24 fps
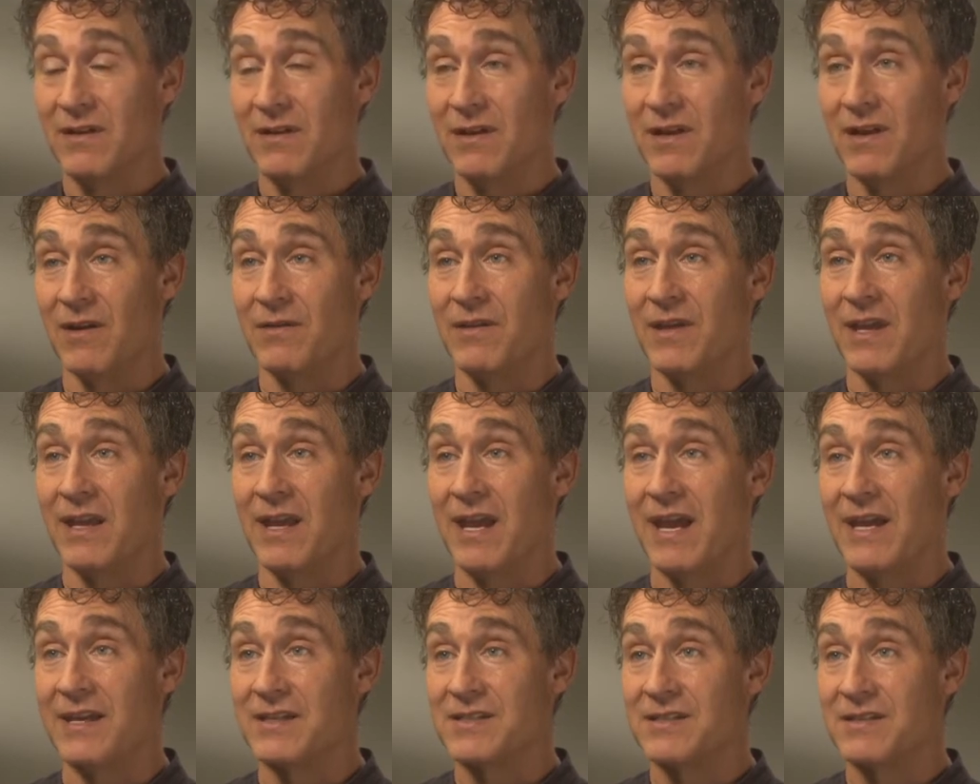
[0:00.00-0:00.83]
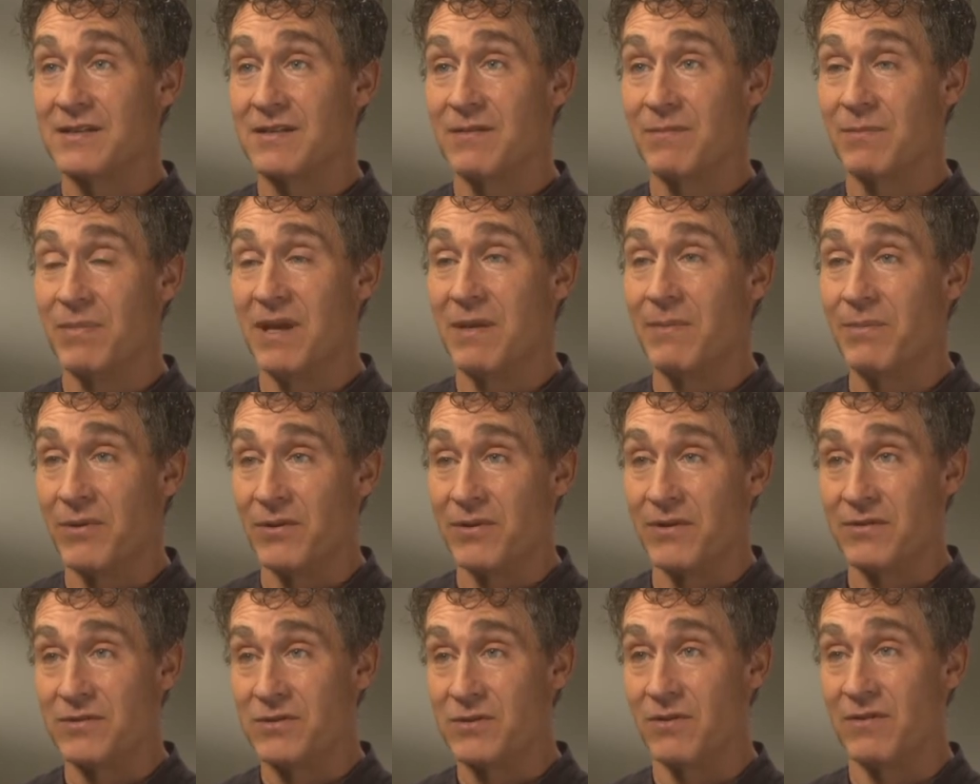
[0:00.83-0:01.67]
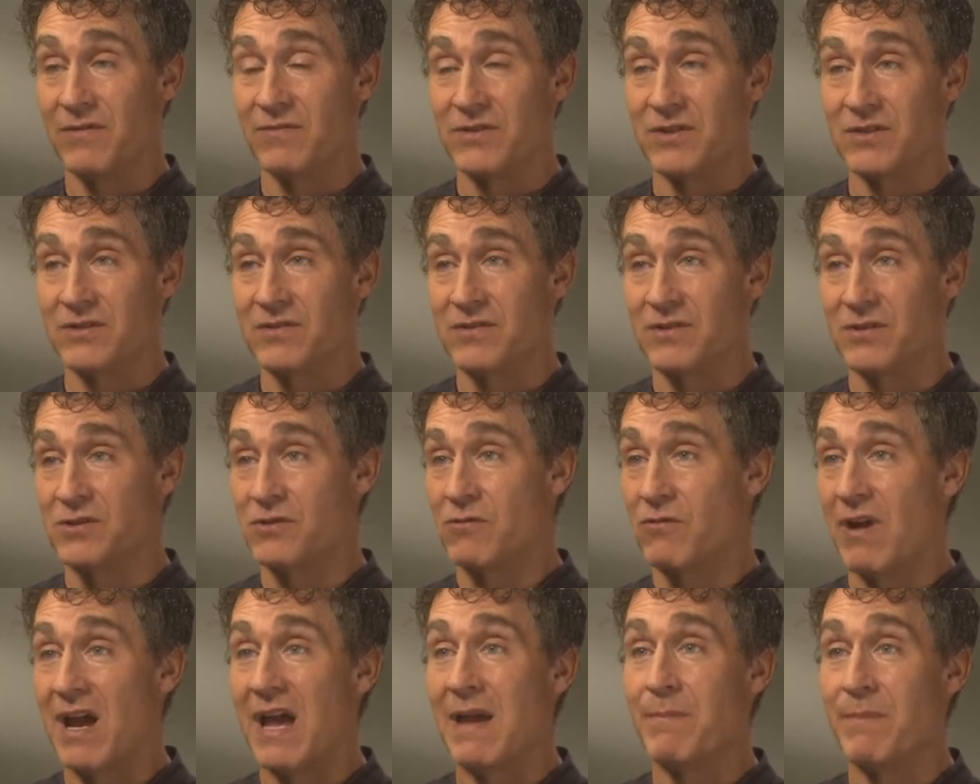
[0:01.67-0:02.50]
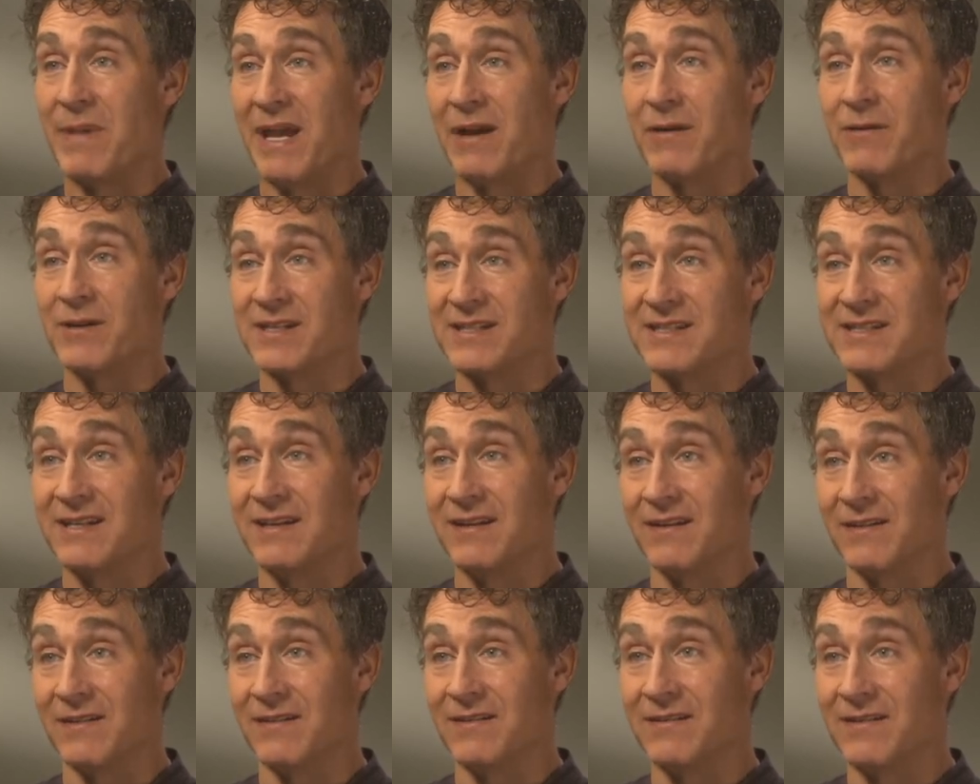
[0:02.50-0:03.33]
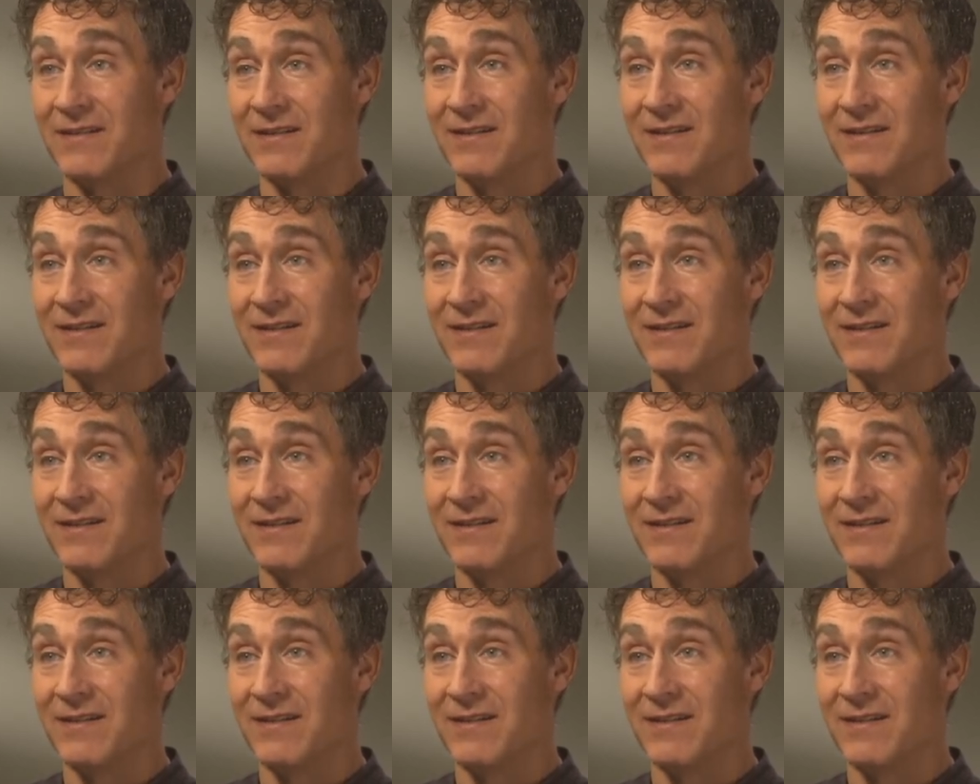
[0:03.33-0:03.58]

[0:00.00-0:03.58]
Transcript: you know, they asked people to sort of just describe Barry Seal.